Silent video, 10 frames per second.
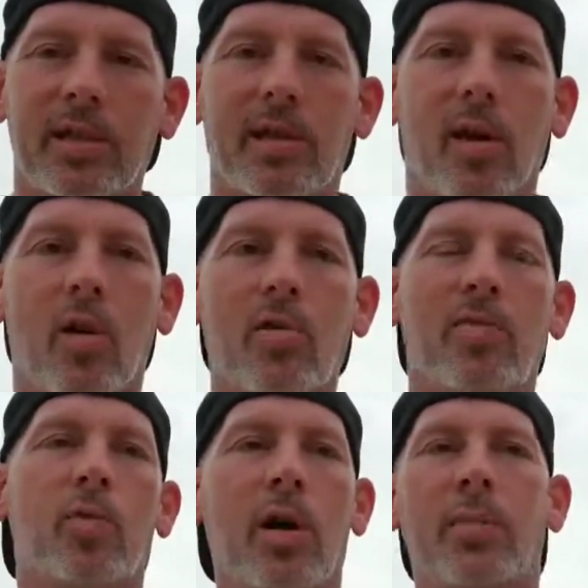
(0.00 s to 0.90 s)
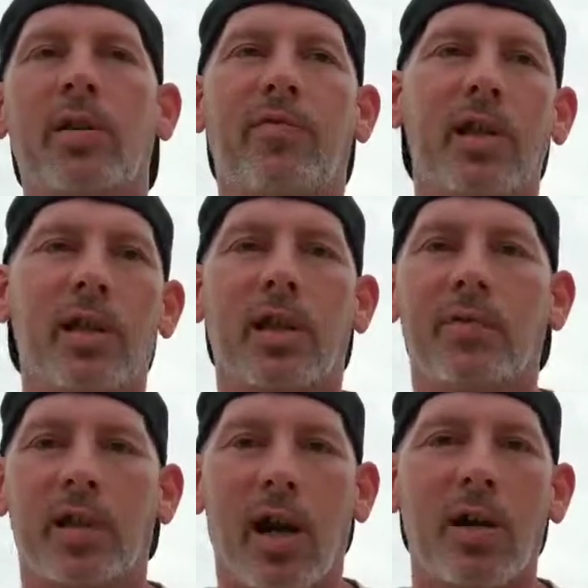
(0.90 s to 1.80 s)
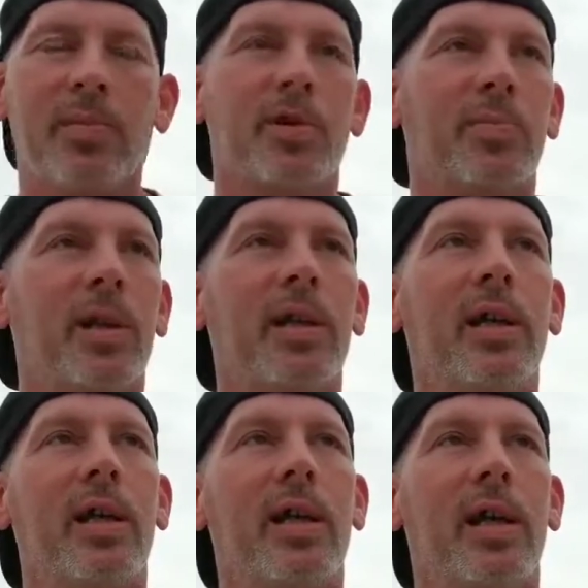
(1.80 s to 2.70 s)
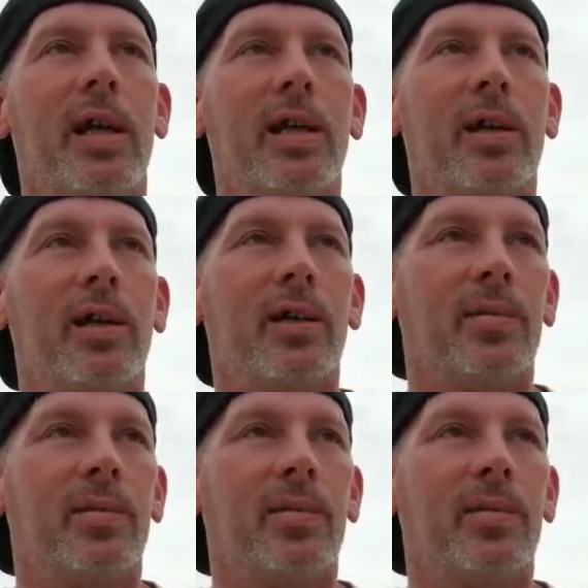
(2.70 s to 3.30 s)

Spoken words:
It's an overwhelming feeling of accomplishment. And